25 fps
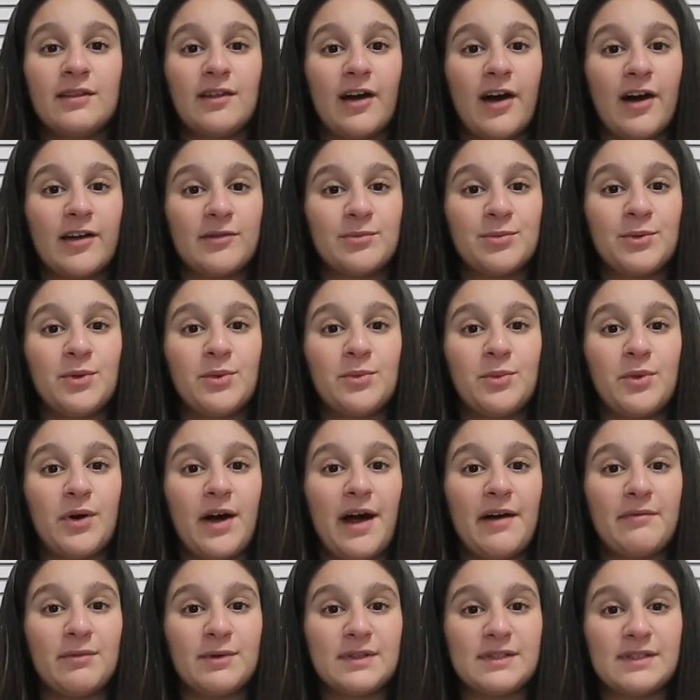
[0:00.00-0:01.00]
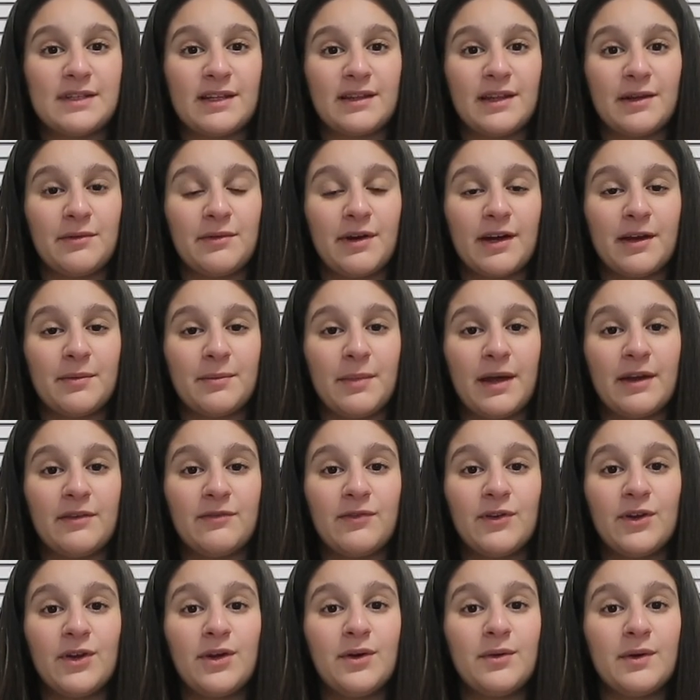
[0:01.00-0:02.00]
The hospital will have ones that they
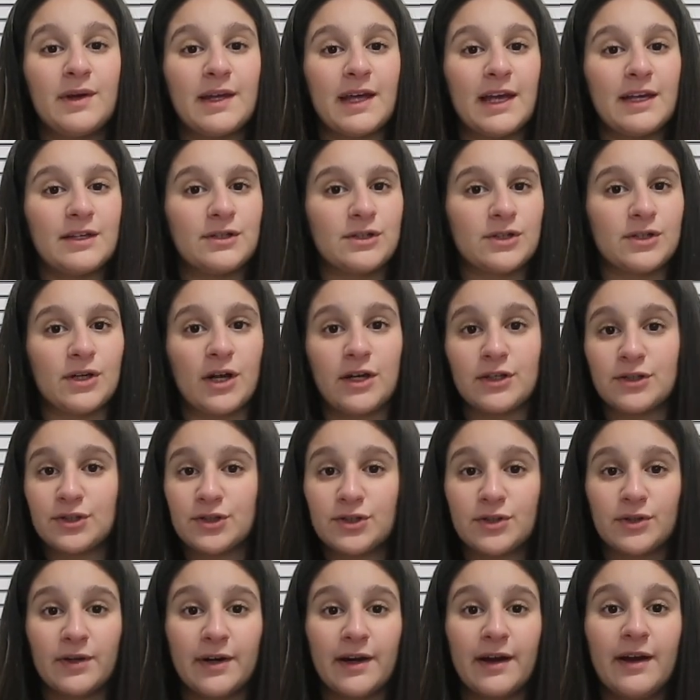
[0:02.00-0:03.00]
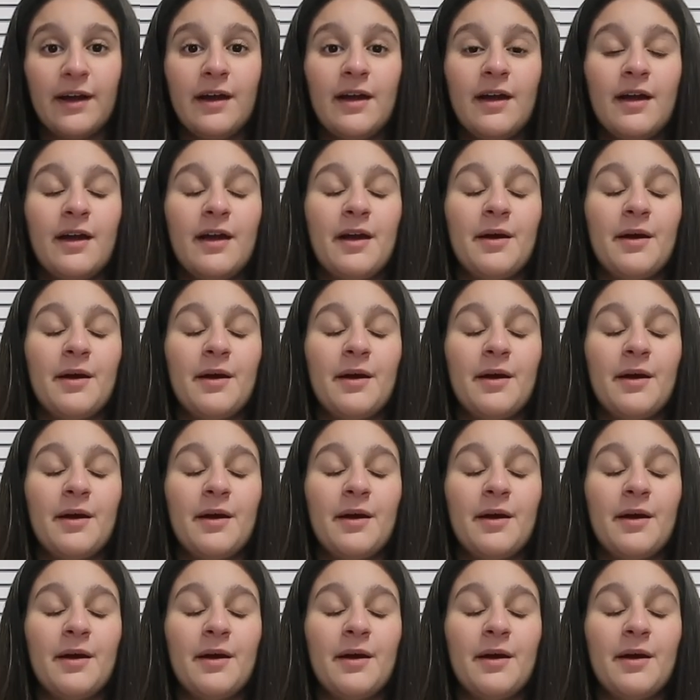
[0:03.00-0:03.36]
recommend for you in case you're not sure,